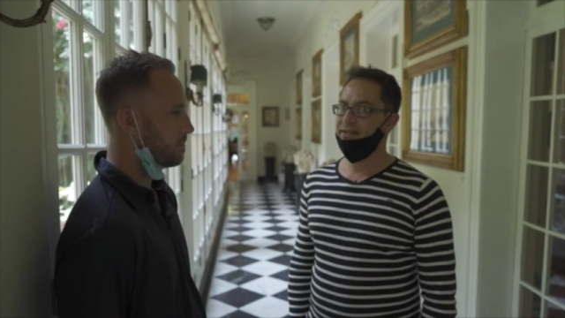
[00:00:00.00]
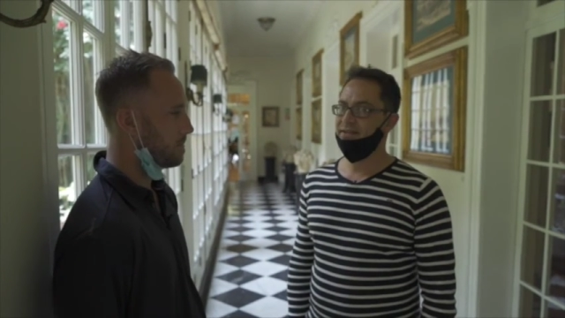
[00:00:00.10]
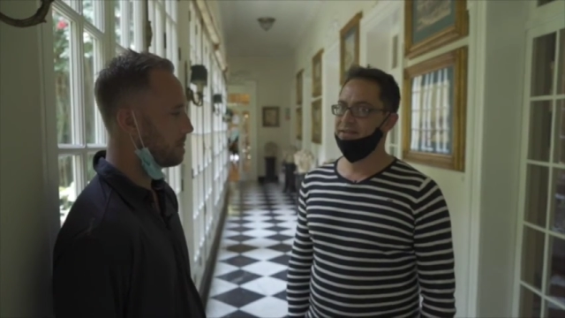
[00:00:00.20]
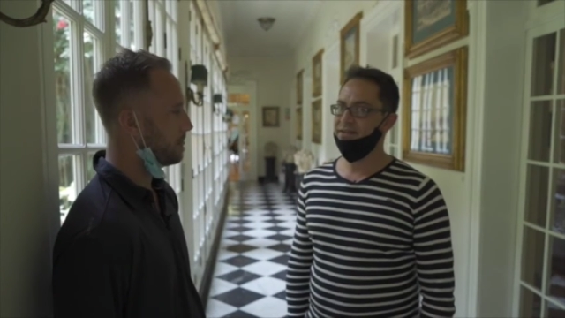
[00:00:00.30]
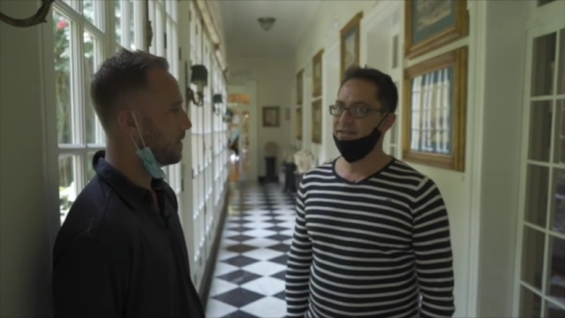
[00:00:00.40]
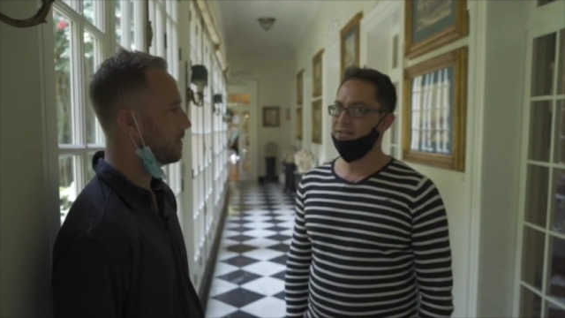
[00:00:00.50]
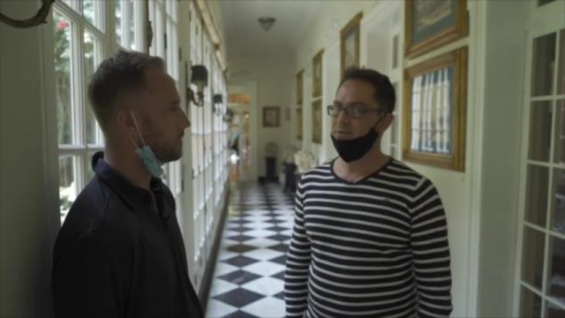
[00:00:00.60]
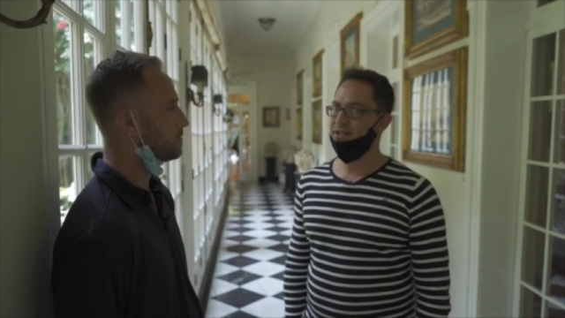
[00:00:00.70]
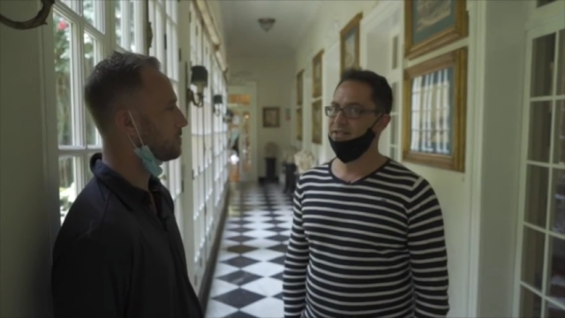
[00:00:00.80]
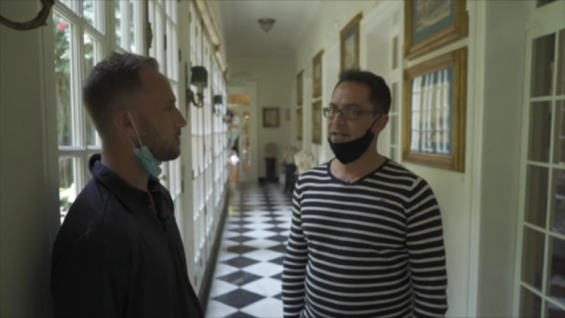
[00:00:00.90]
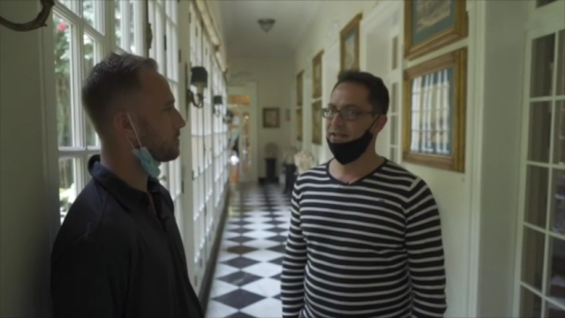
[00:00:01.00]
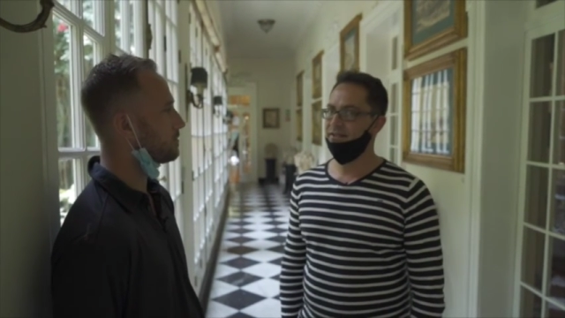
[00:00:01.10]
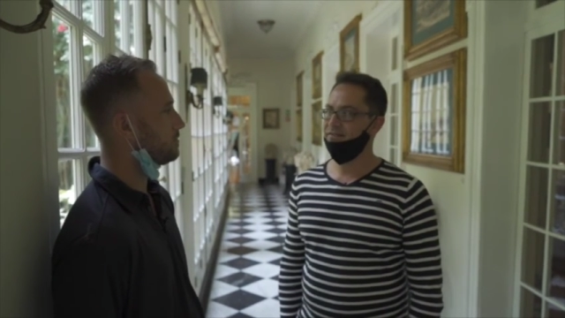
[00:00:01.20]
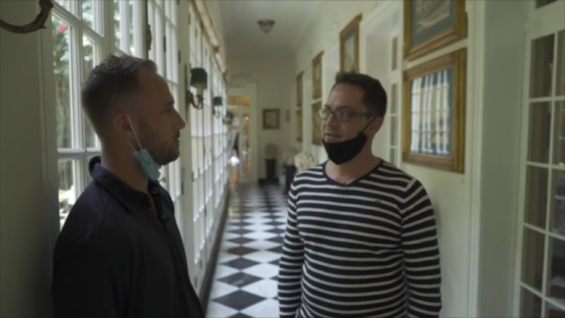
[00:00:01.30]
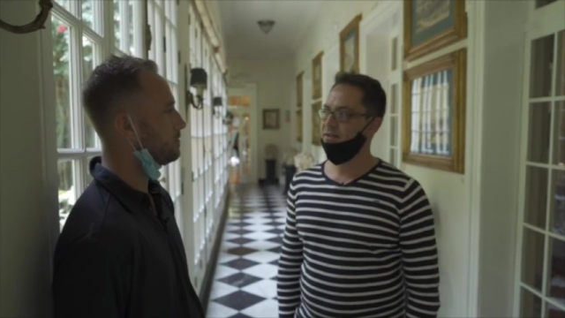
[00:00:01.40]
Speaker 1: think the city's pretty
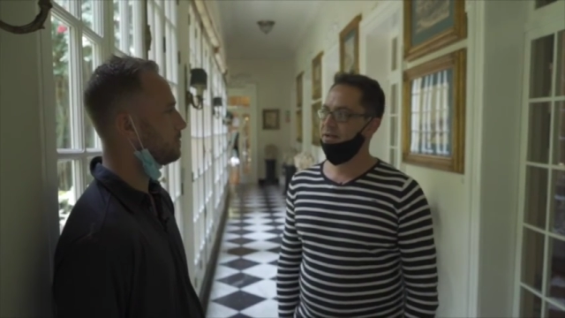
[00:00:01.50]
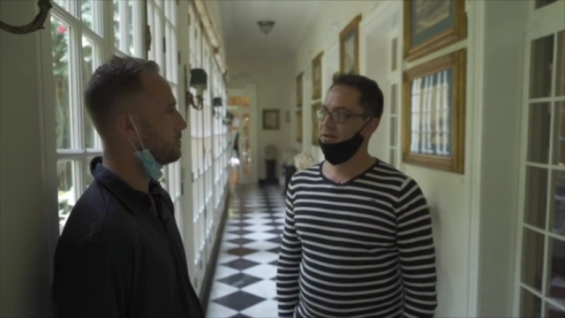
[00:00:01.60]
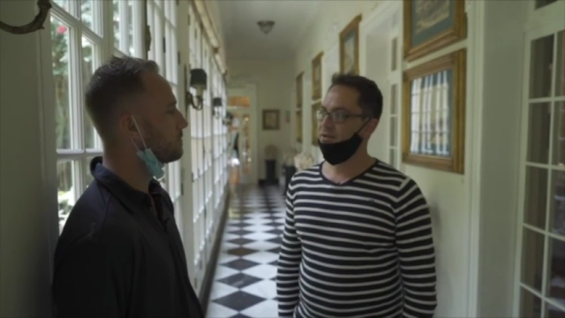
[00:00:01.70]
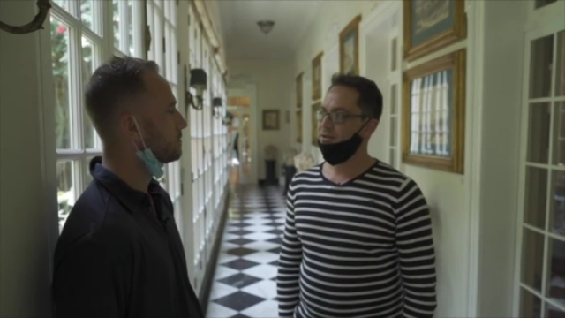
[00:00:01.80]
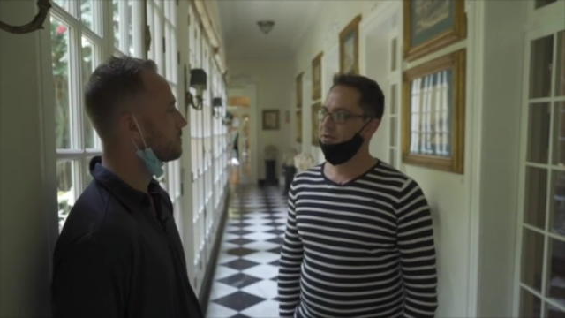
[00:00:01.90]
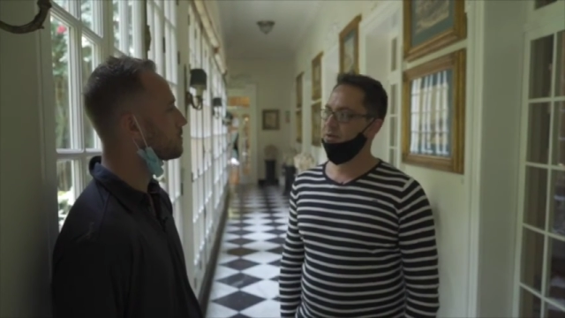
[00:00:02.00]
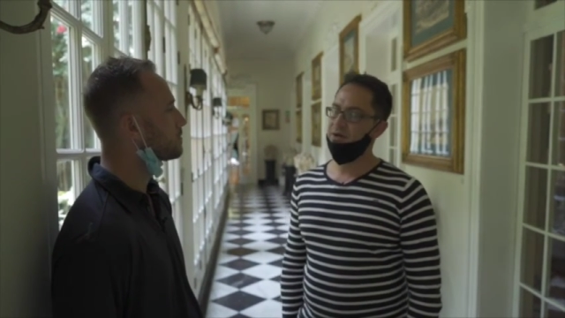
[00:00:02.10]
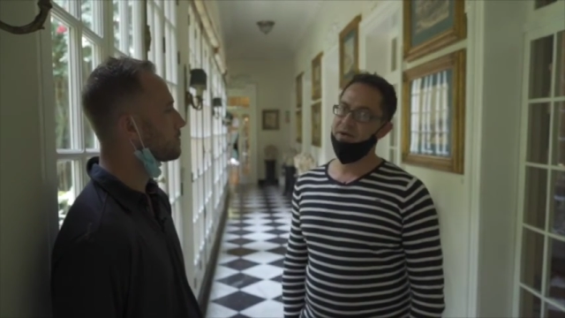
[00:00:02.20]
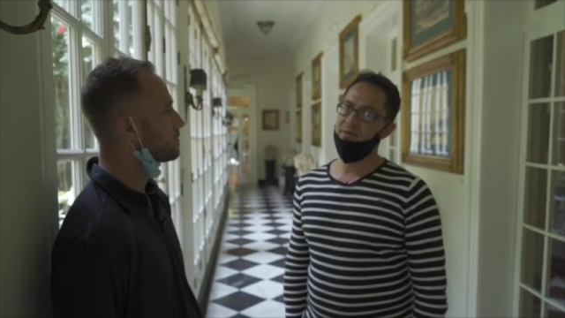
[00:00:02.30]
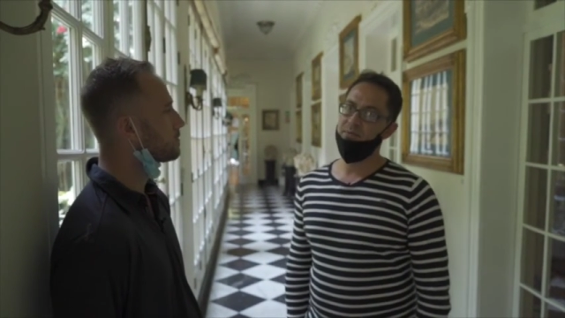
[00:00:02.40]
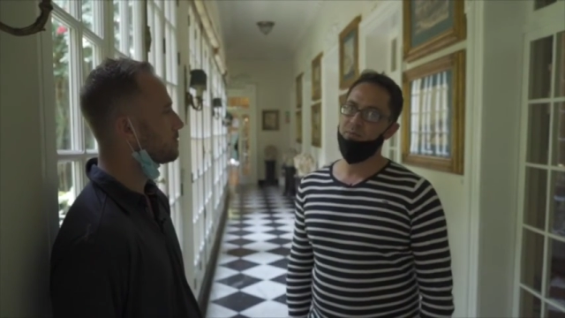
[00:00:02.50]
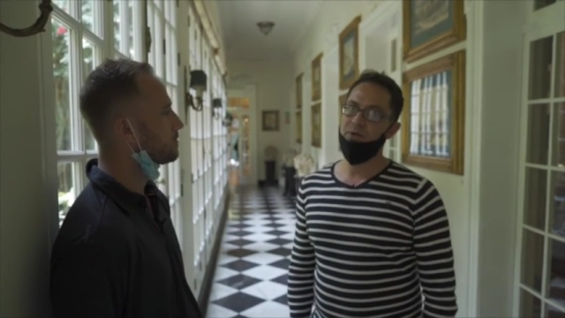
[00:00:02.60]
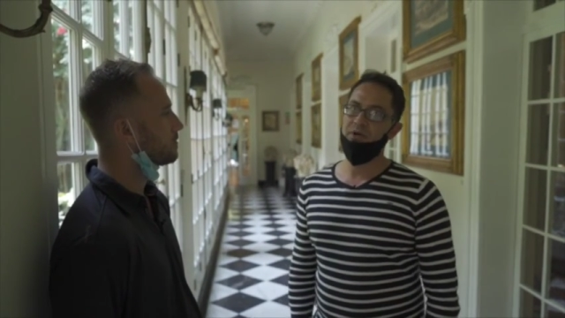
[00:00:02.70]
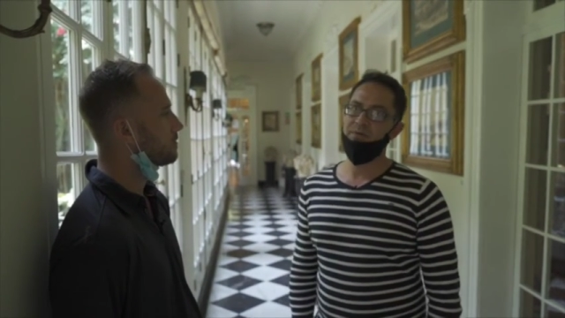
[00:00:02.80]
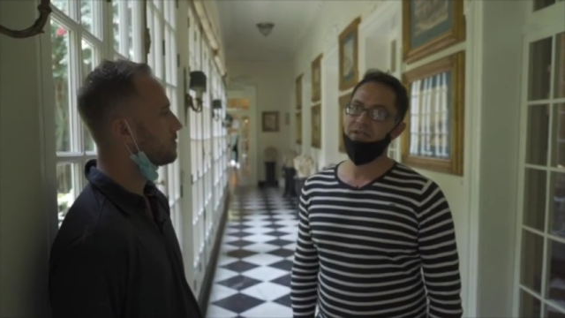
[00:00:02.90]
safe. You know,
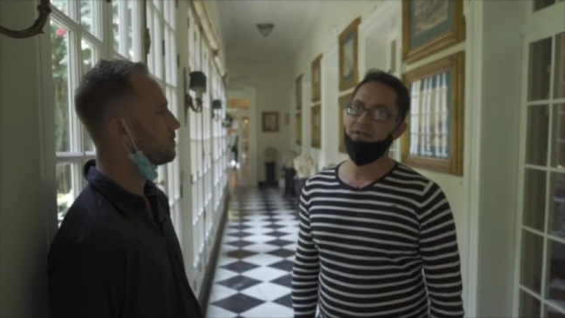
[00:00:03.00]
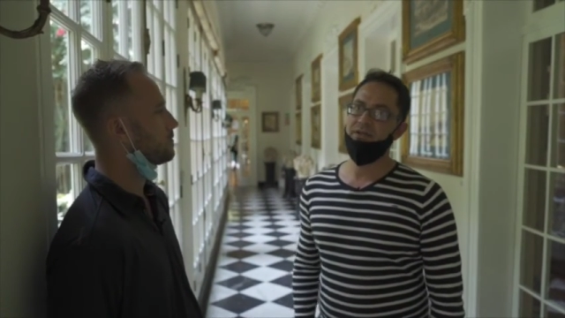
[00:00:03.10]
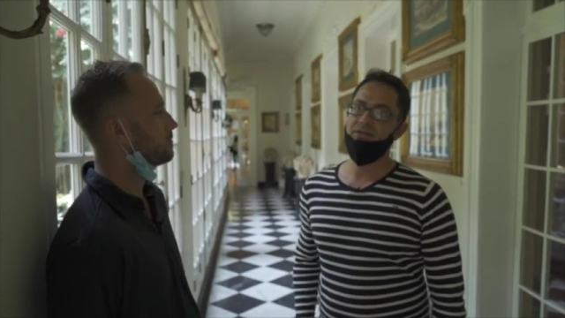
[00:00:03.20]
we always hear